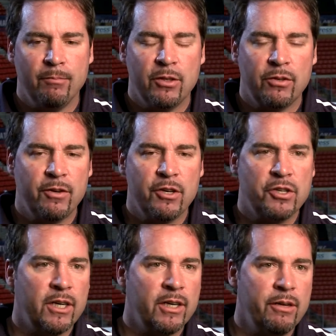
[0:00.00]
His
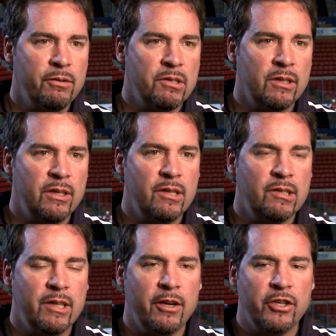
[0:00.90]
first year, he was in the
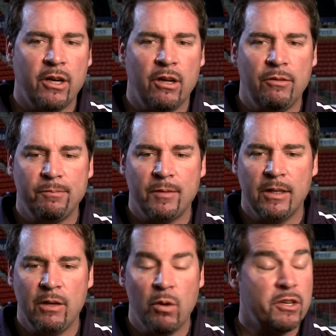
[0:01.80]
ECHL.
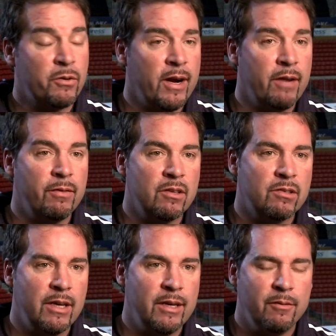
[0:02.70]
He wasn't ready for
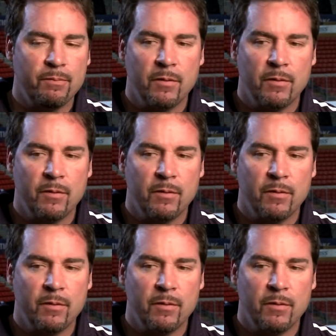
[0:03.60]
this league.